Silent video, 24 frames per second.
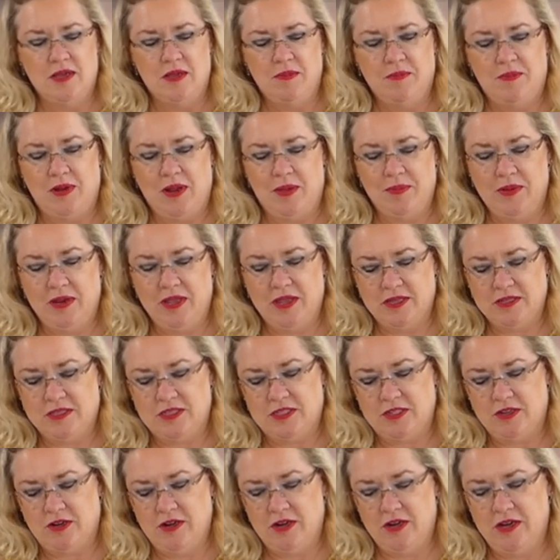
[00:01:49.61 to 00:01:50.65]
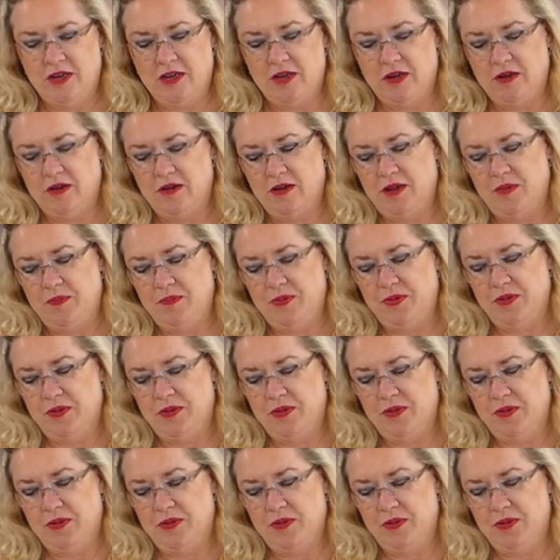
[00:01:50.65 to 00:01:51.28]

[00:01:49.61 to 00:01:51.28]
But I'm going to get started here and